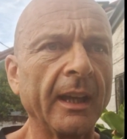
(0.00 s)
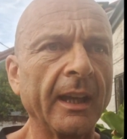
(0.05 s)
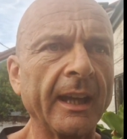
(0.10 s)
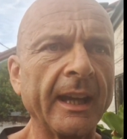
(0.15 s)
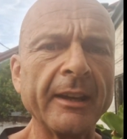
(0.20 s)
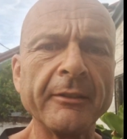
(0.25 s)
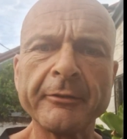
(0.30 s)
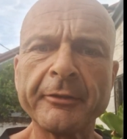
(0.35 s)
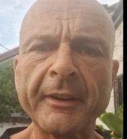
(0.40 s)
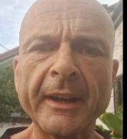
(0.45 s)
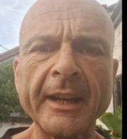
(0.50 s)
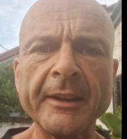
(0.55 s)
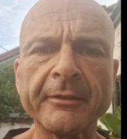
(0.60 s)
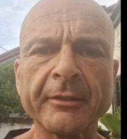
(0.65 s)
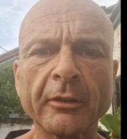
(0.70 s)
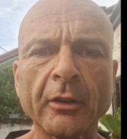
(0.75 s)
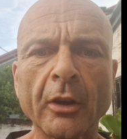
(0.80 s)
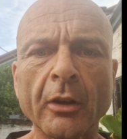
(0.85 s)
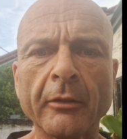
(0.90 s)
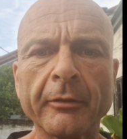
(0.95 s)
in favor
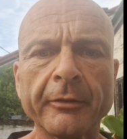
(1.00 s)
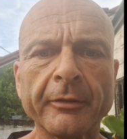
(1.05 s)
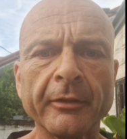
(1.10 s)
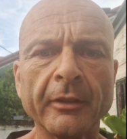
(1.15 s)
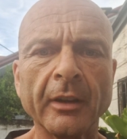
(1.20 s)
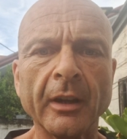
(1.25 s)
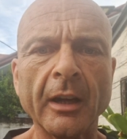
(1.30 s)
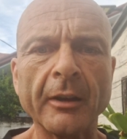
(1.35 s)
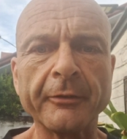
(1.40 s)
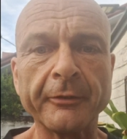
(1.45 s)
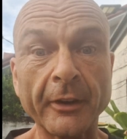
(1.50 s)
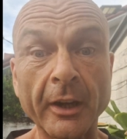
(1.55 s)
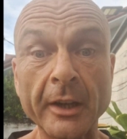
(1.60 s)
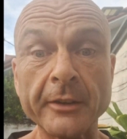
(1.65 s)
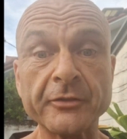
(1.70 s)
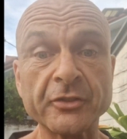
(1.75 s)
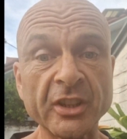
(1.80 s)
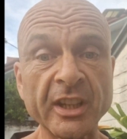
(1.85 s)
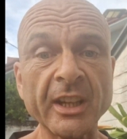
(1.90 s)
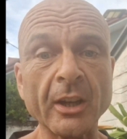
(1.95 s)
of a
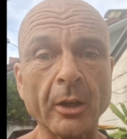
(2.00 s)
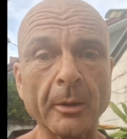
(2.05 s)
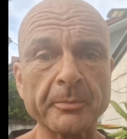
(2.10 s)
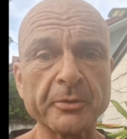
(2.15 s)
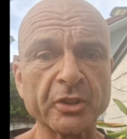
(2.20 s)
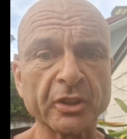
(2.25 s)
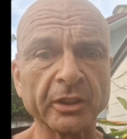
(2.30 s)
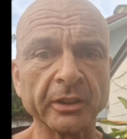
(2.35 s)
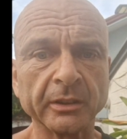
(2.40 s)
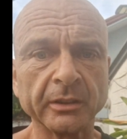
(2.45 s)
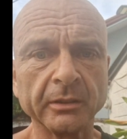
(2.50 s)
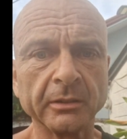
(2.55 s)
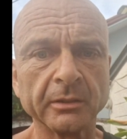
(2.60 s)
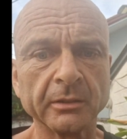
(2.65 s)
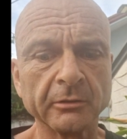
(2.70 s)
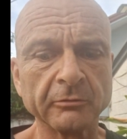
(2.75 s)
5G option